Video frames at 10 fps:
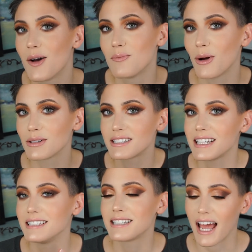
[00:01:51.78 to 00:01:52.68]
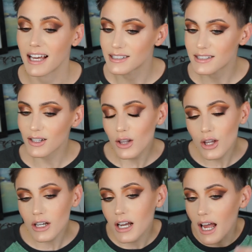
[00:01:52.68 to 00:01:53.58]
most intense
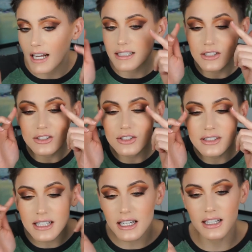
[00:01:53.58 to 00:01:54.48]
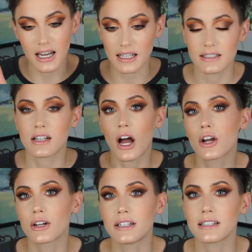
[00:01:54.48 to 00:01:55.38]
look, and it's just like a nice cut
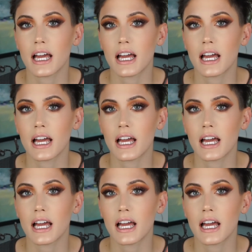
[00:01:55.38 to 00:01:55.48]
crease.